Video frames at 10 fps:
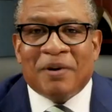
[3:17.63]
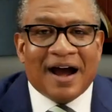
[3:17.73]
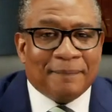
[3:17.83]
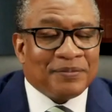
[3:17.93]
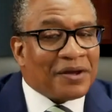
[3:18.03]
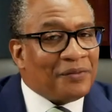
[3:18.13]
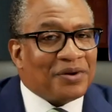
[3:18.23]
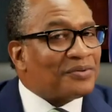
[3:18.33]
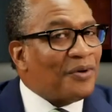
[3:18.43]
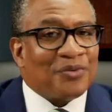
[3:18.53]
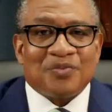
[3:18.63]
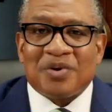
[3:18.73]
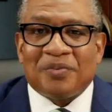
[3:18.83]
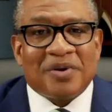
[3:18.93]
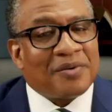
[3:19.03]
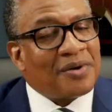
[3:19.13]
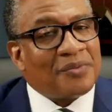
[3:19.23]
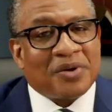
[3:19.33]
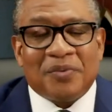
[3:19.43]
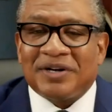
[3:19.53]
But we
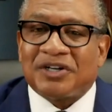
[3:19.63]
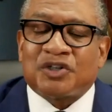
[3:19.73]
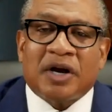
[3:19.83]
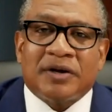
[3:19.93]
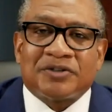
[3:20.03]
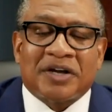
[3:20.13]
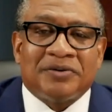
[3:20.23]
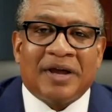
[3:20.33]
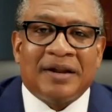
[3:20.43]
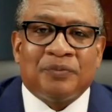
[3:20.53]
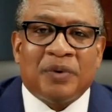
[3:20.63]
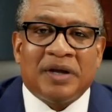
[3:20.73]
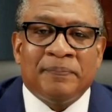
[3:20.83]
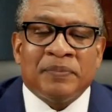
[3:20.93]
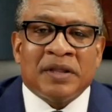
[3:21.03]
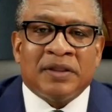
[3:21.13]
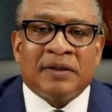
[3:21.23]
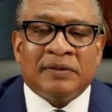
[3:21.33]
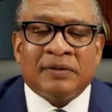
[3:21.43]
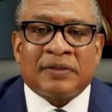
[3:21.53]
went to church, and
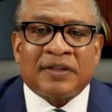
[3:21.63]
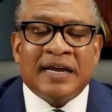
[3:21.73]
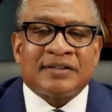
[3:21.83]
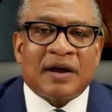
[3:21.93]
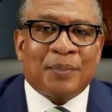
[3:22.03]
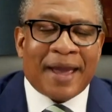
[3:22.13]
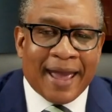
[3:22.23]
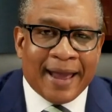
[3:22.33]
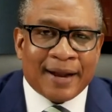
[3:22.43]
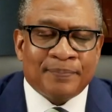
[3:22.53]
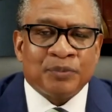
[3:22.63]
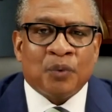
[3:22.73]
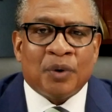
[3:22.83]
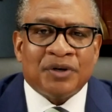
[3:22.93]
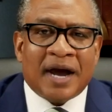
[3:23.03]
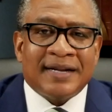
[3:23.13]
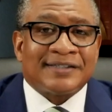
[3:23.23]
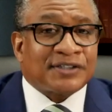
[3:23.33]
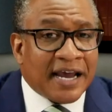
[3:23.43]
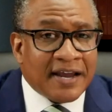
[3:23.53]
the things that we had were not
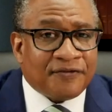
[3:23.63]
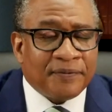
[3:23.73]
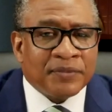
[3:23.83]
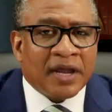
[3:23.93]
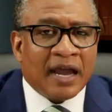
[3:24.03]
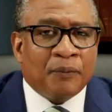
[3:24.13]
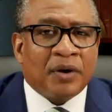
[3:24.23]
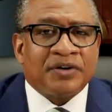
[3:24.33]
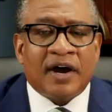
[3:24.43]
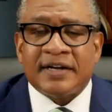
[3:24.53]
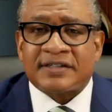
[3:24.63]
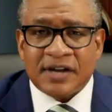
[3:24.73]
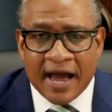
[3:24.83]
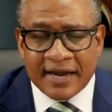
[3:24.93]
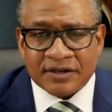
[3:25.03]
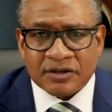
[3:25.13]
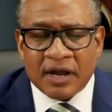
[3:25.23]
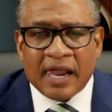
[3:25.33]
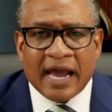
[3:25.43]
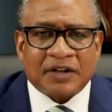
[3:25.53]
as safe and were not as nice
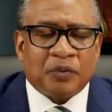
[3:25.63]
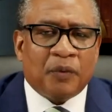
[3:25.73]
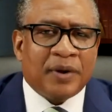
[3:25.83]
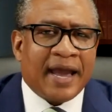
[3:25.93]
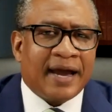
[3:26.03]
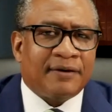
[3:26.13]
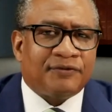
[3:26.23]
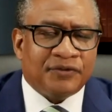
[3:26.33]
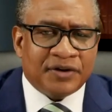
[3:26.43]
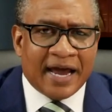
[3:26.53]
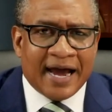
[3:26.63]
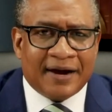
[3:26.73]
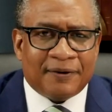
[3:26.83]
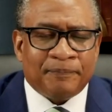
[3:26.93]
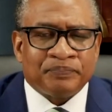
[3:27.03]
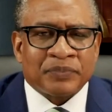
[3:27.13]
as what we have now.